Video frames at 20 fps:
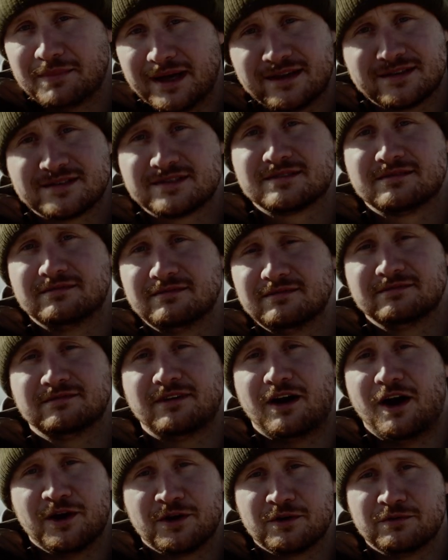best
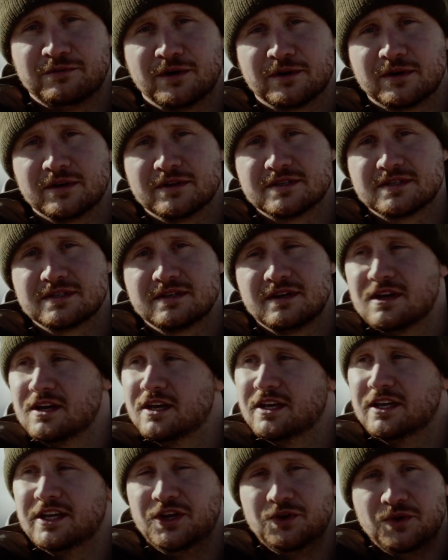autofocus.
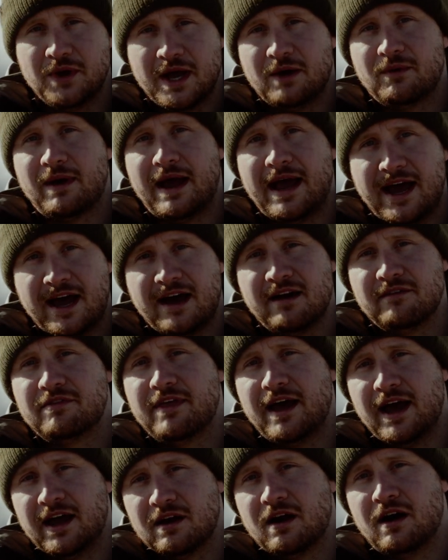You now have
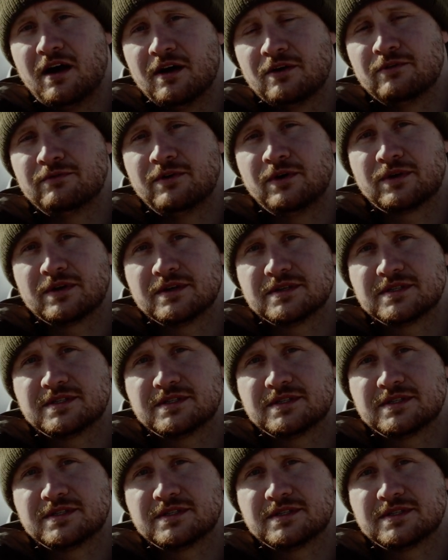that autofocus